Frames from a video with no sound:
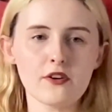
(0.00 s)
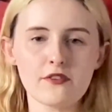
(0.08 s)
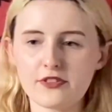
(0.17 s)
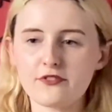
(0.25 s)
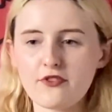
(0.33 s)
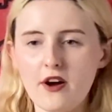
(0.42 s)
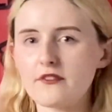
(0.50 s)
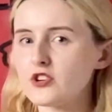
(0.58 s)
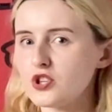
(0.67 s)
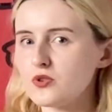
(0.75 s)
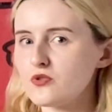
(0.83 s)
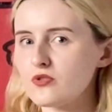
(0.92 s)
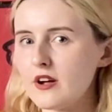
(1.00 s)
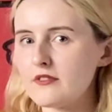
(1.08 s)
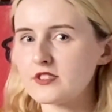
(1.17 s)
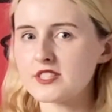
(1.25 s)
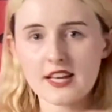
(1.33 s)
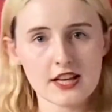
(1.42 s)
of the Ferrari junior
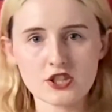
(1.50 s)
drivers